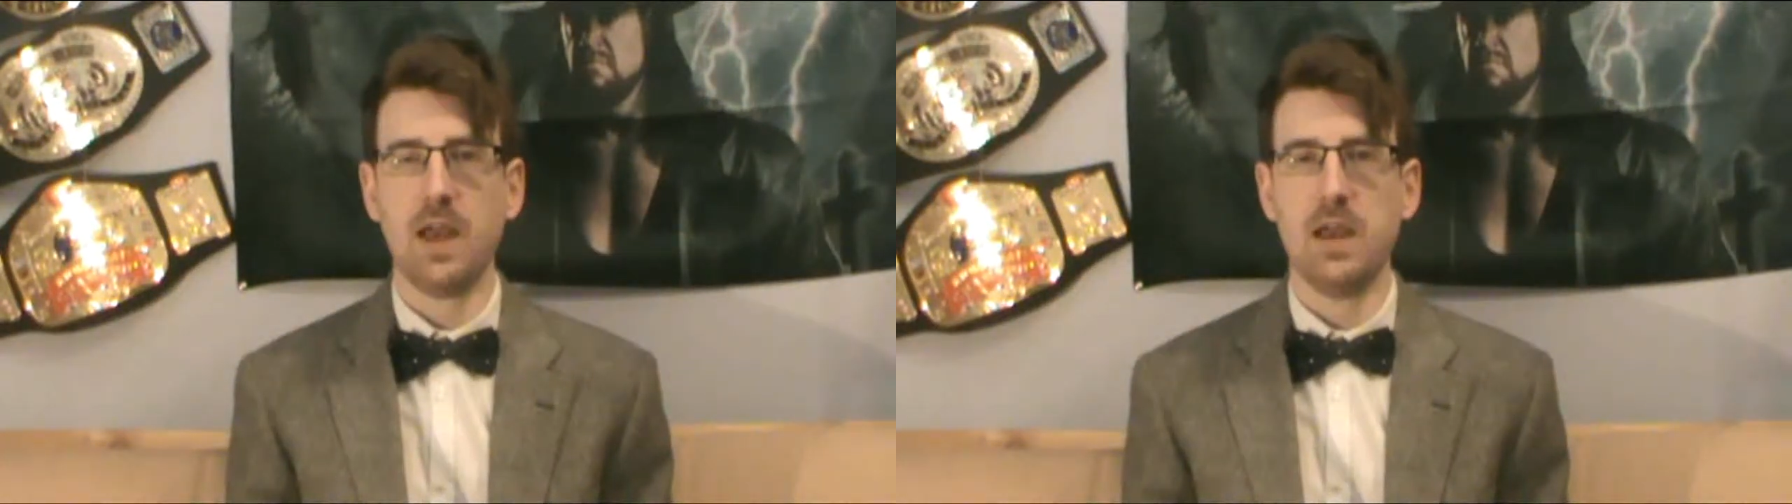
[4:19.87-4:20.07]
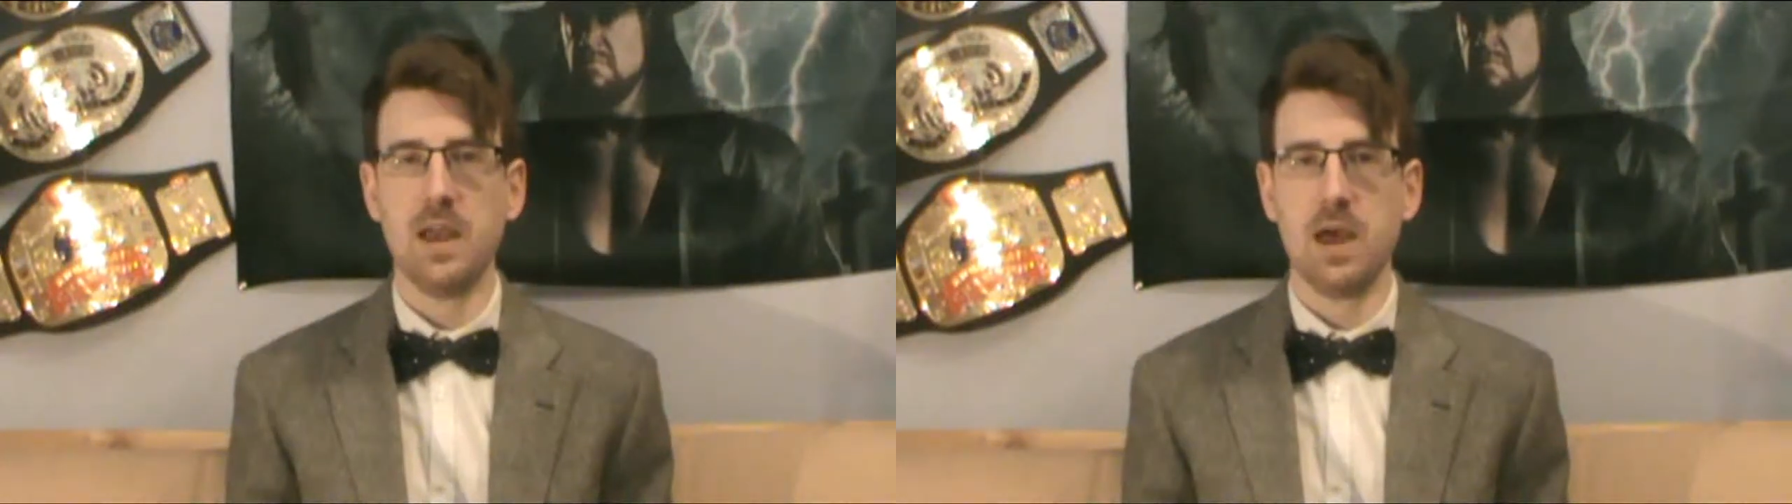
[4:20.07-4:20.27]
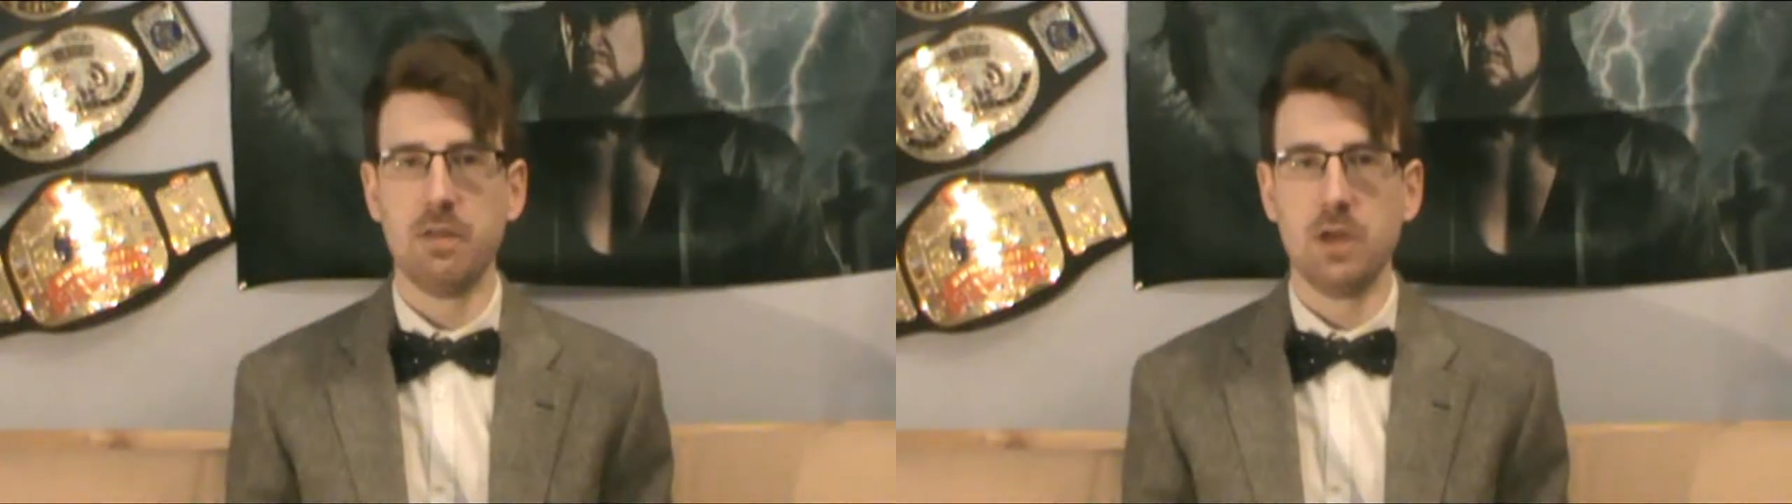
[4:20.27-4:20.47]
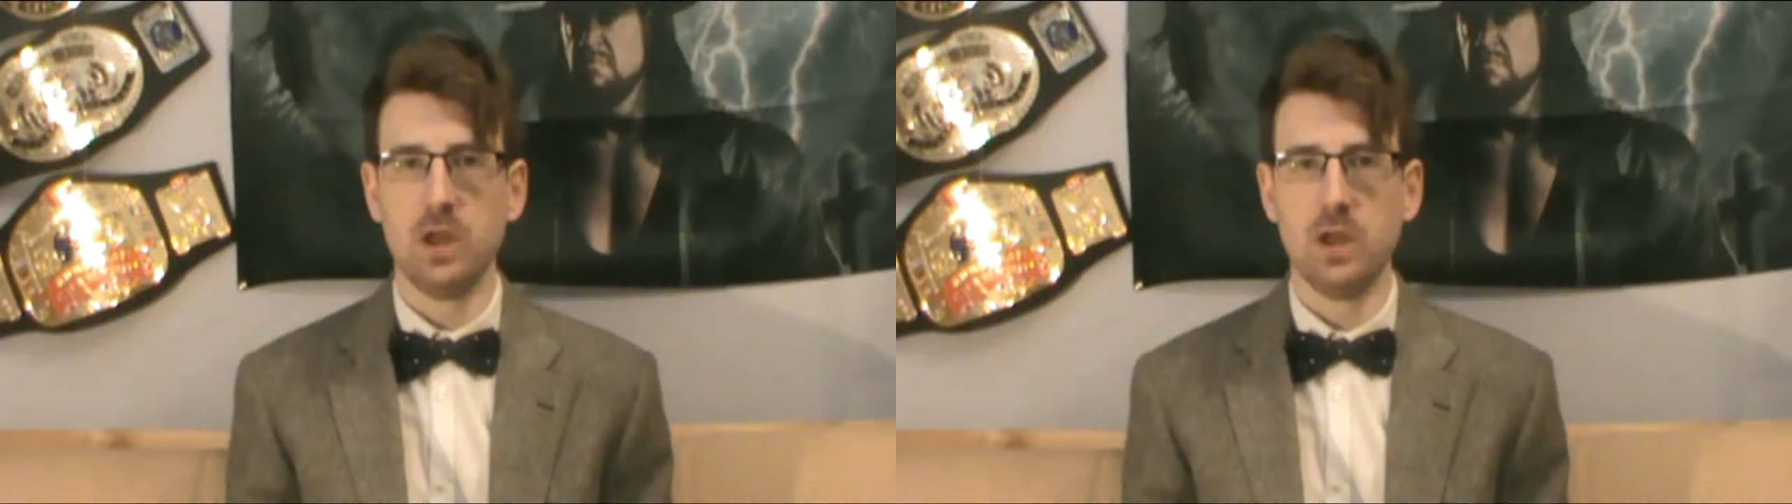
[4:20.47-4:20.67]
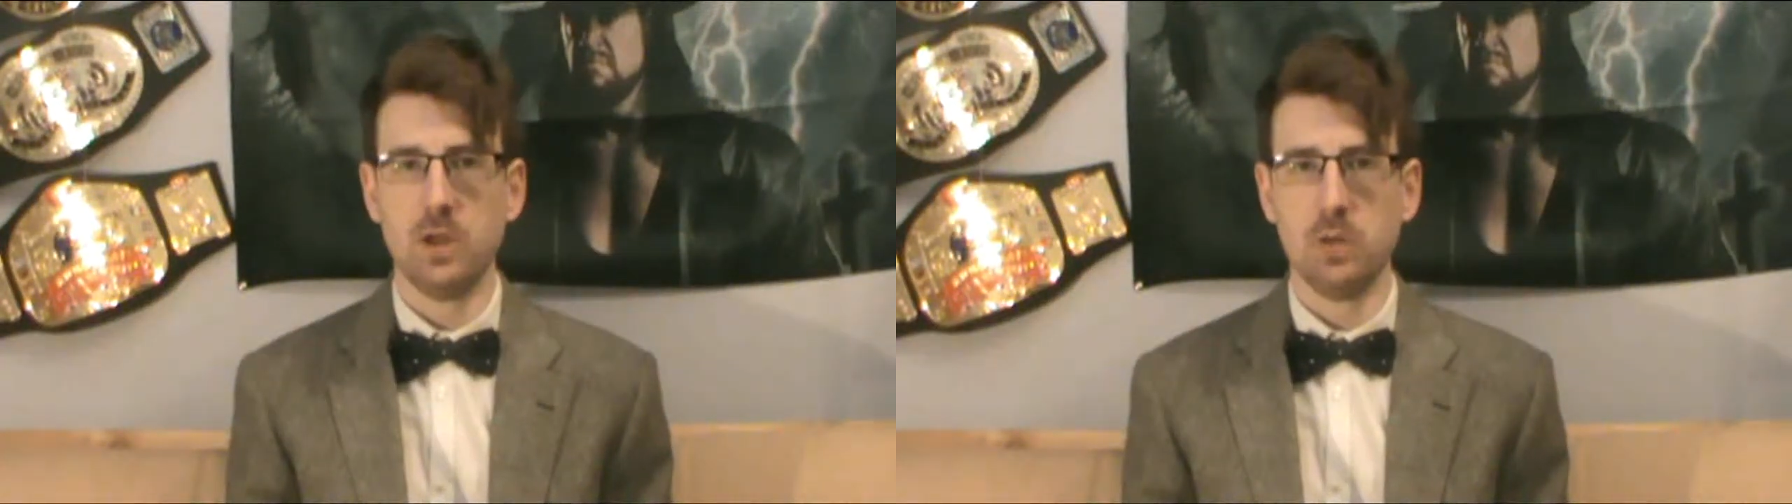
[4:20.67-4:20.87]

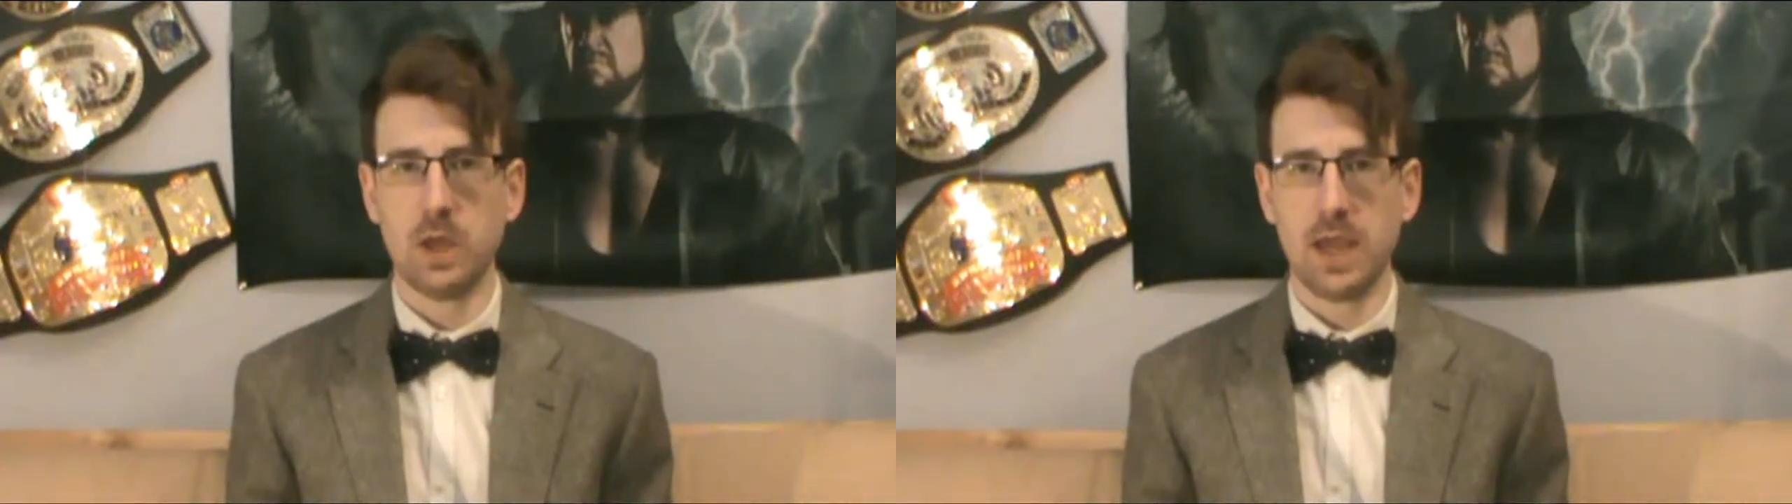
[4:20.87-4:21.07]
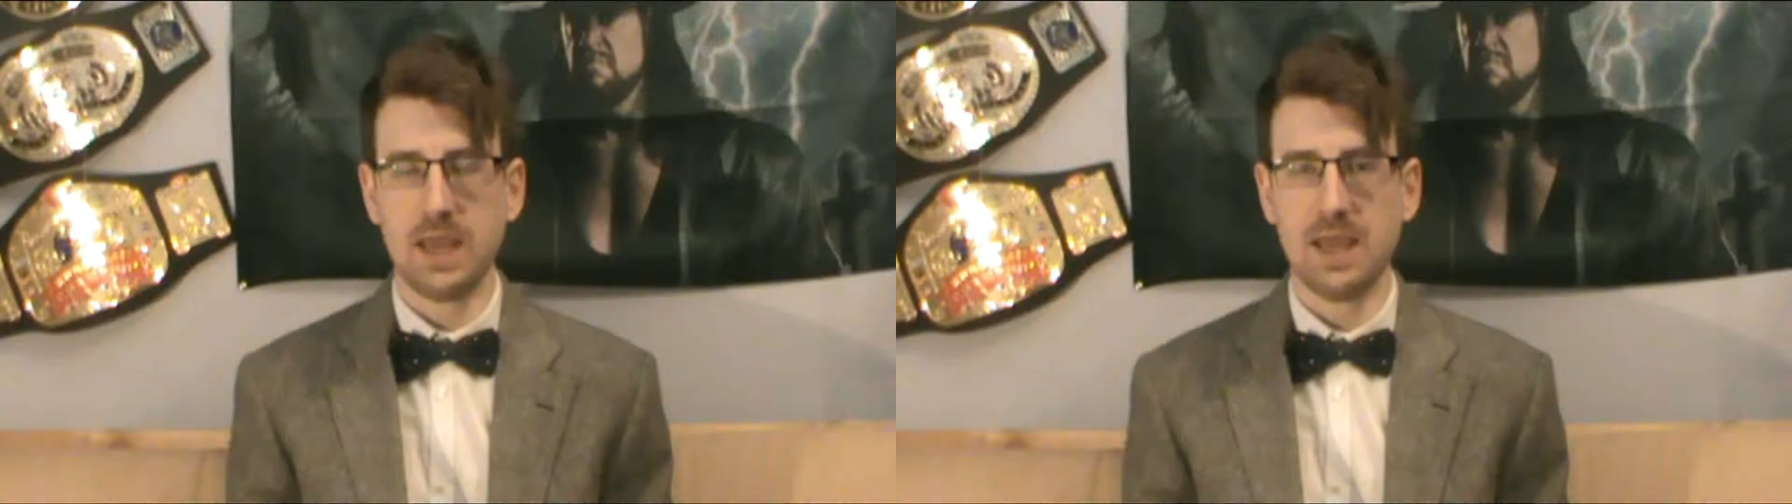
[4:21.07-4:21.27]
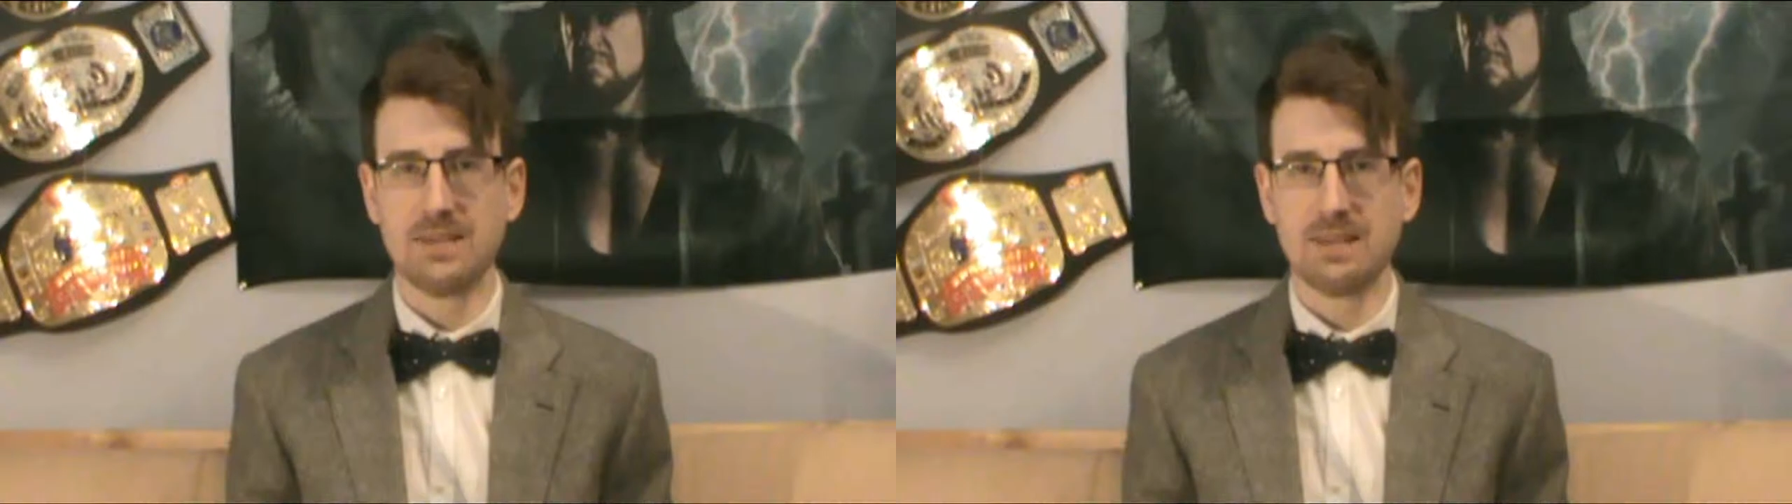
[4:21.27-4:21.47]
another UK